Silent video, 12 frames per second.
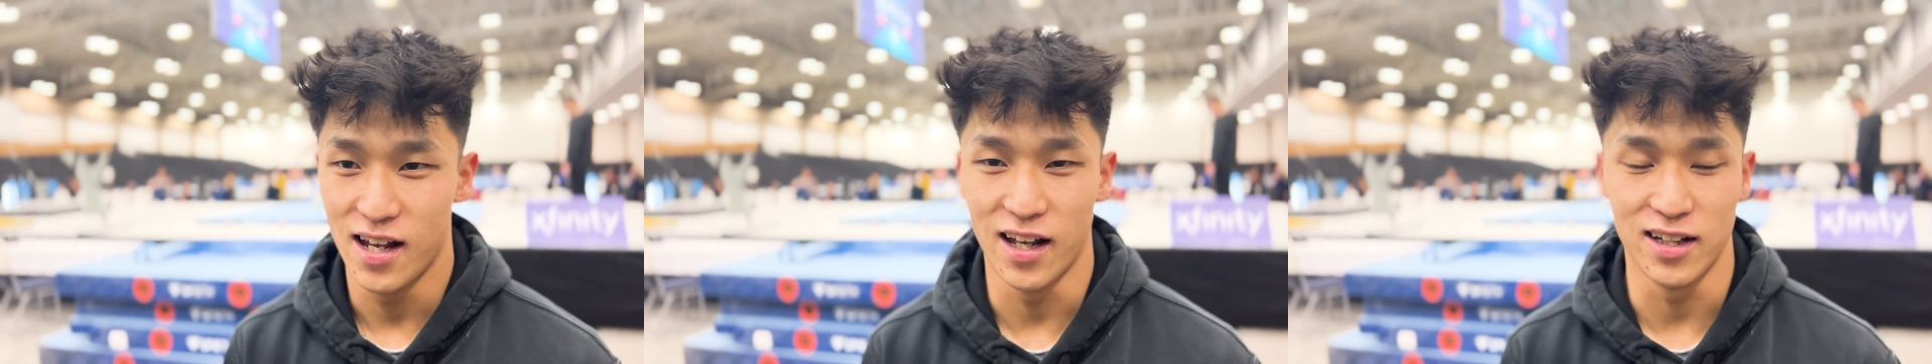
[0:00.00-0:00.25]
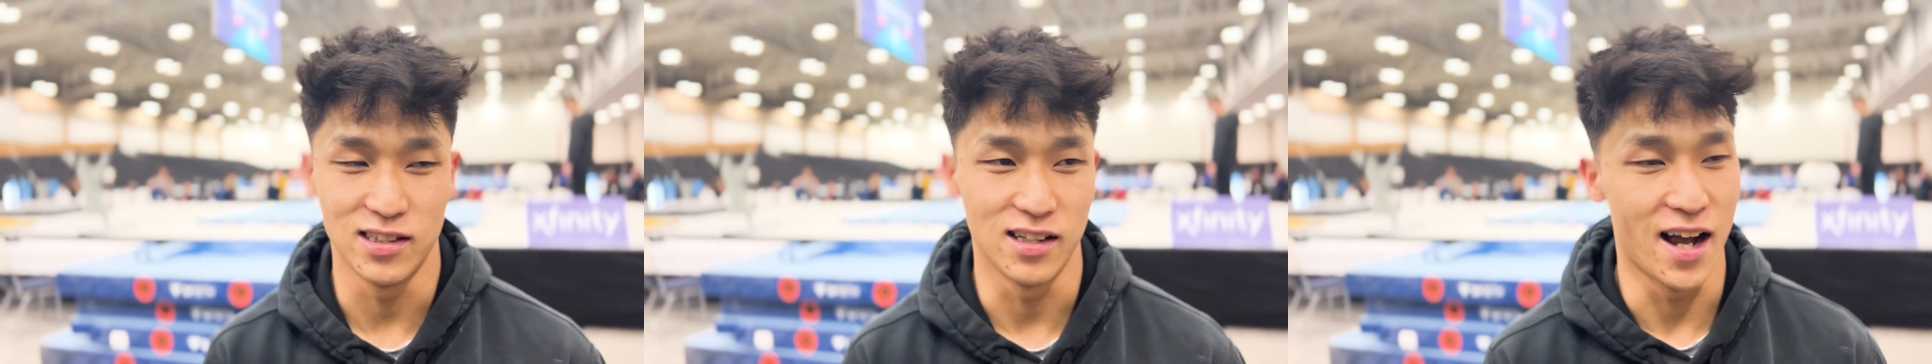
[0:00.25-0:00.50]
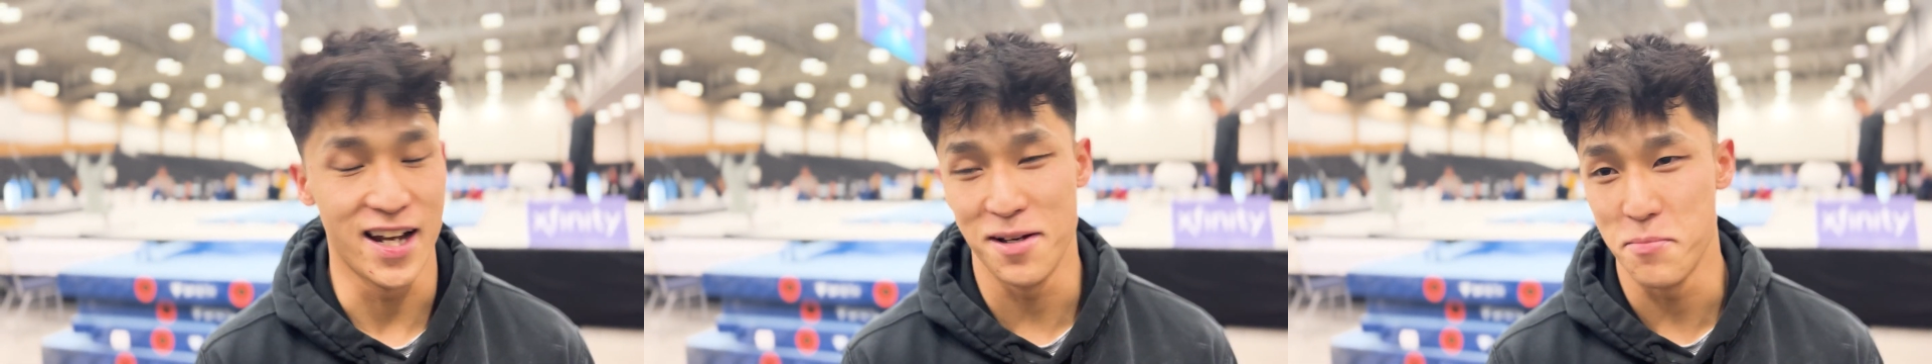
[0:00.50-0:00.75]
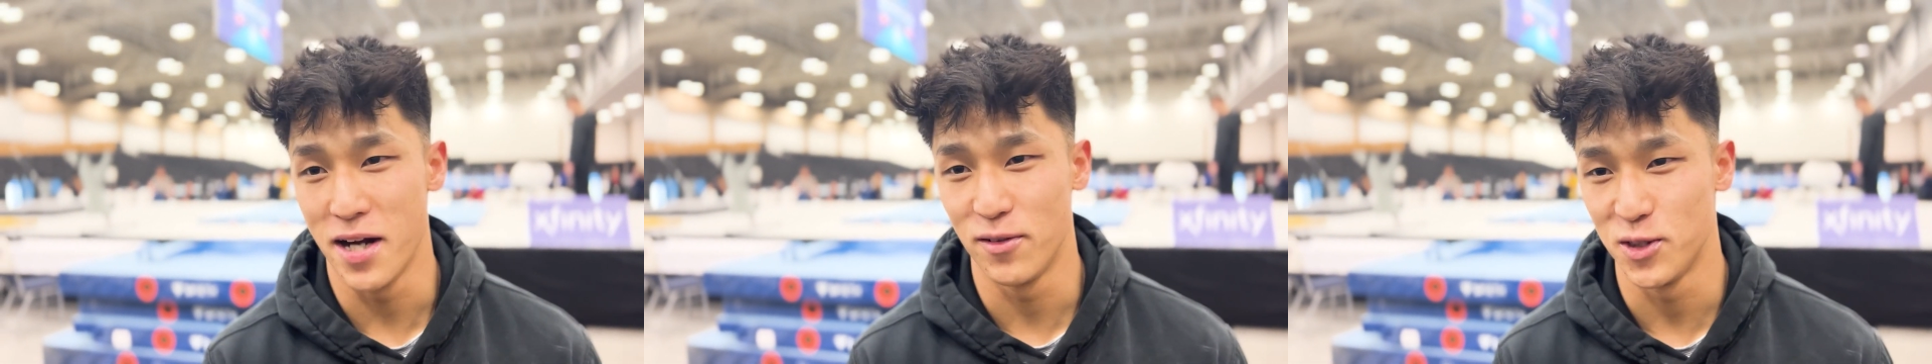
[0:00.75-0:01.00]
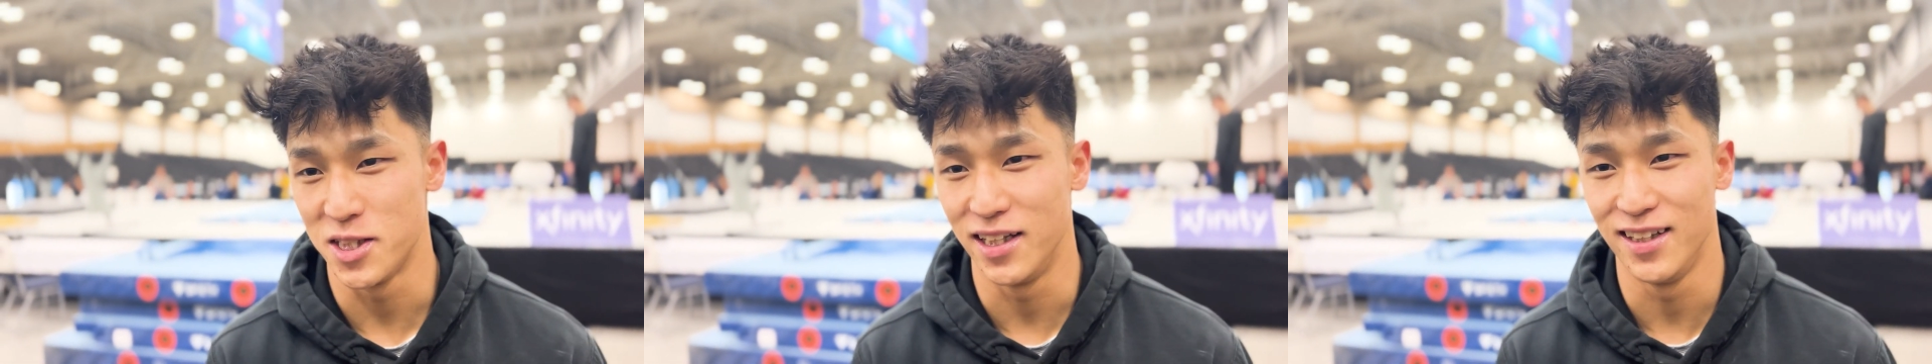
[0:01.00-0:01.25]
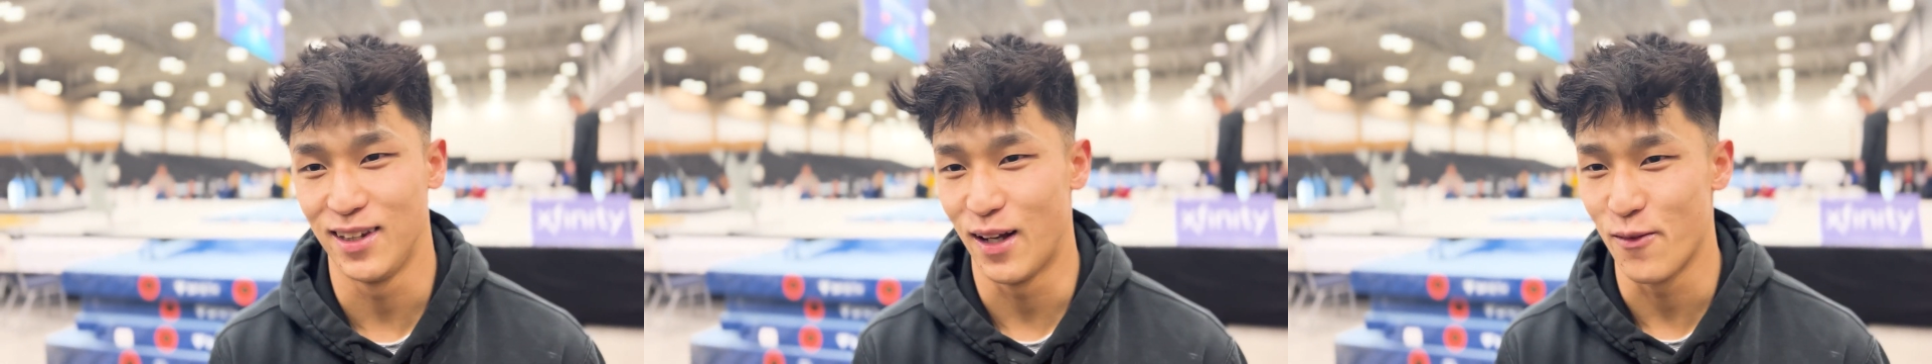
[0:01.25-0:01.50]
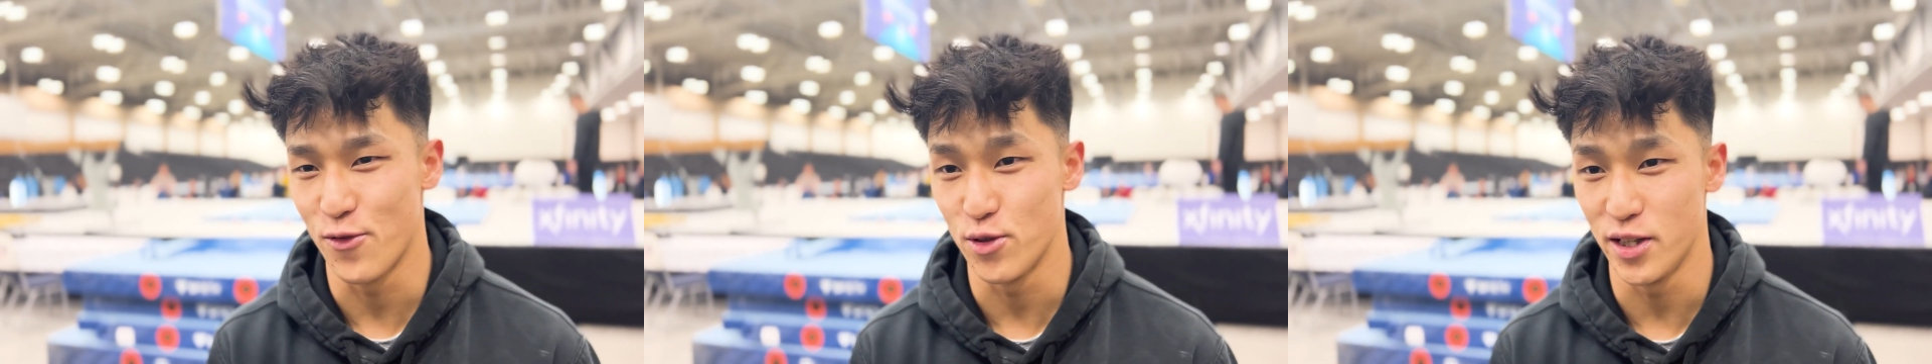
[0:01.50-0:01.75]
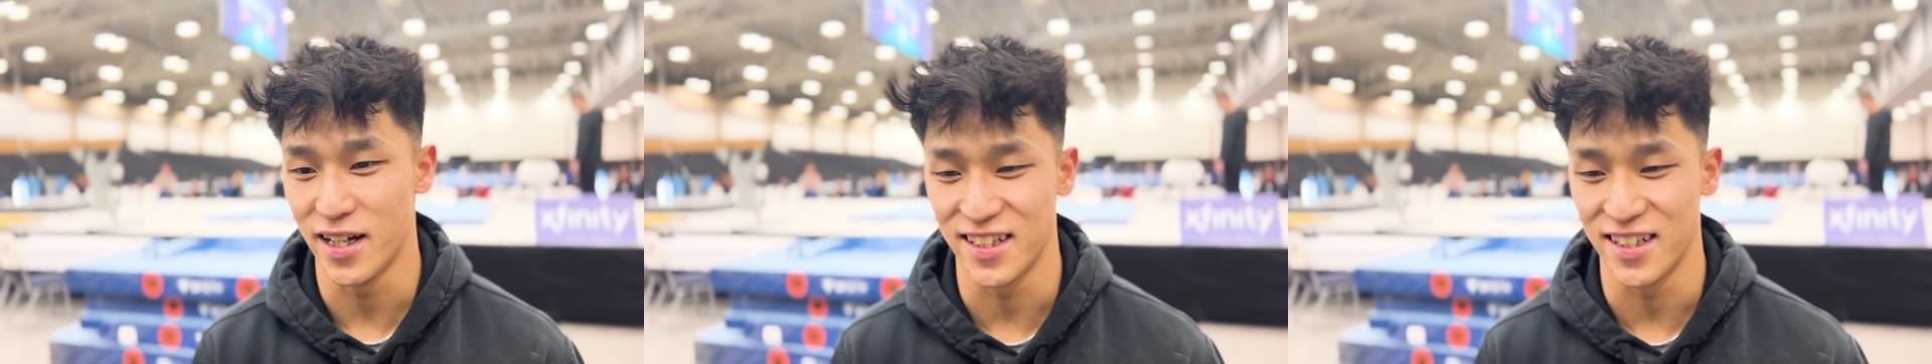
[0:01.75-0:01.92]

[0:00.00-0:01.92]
and I hit my routine, thankfully.